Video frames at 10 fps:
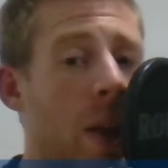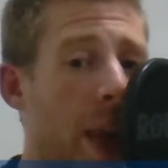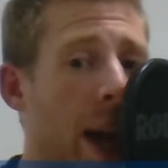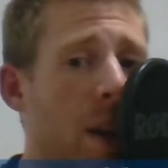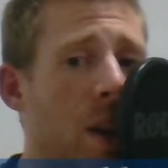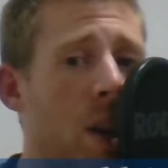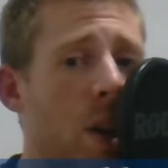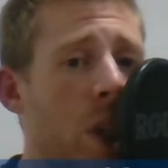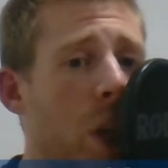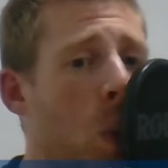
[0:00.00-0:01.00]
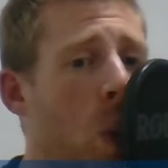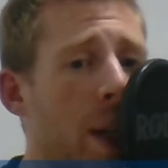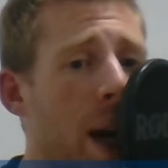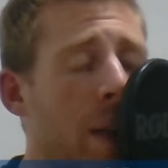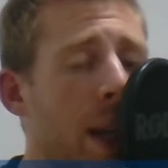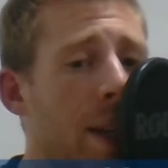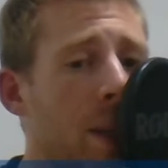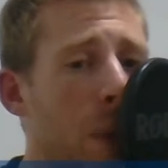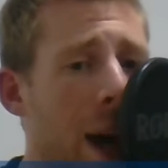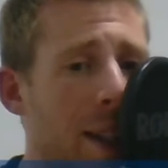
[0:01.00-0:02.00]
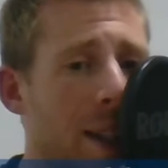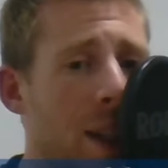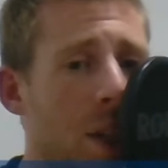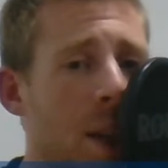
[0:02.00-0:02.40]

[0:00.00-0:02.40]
Then she walked down the little passage,